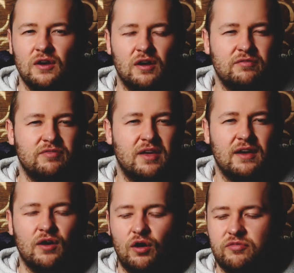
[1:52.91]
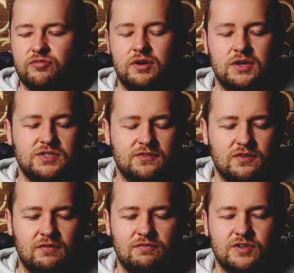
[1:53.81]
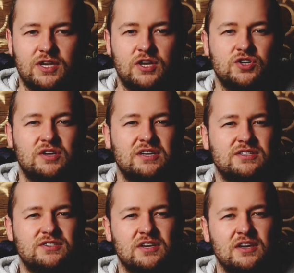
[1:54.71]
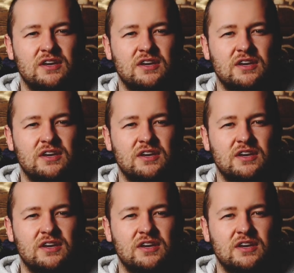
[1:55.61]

of their offerings of conversation is